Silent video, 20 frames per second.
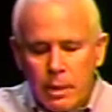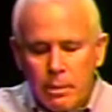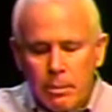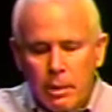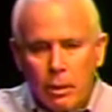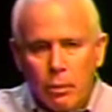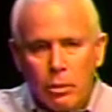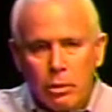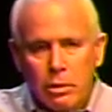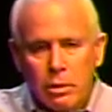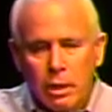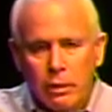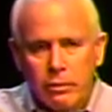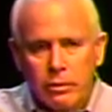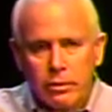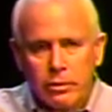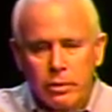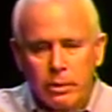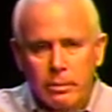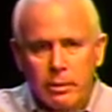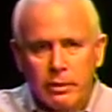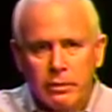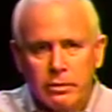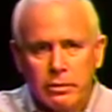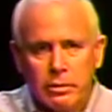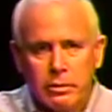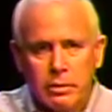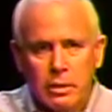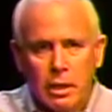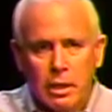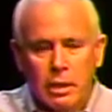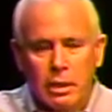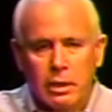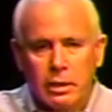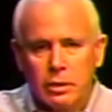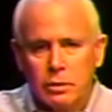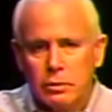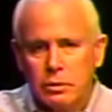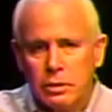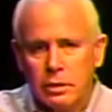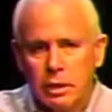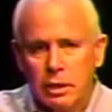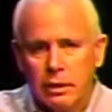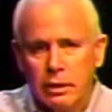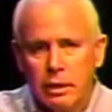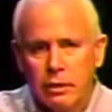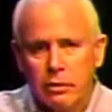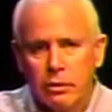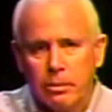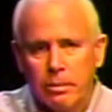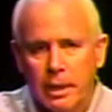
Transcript: But we'll cover some interesting things